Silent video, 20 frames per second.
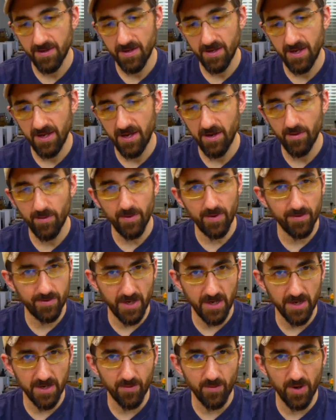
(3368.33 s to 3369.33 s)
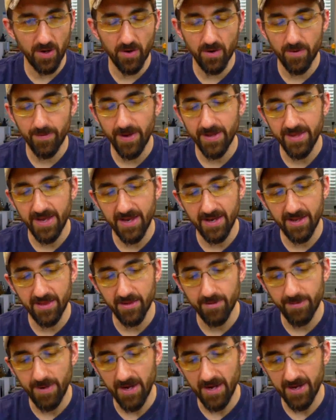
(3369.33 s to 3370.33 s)
Uh, we talked, we heard about that in the
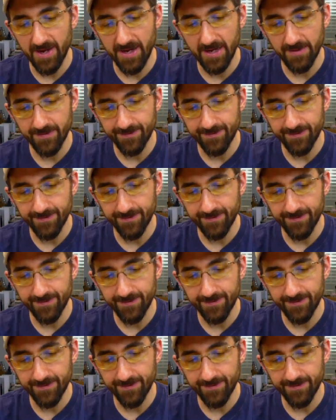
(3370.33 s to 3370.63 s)
Bacchae.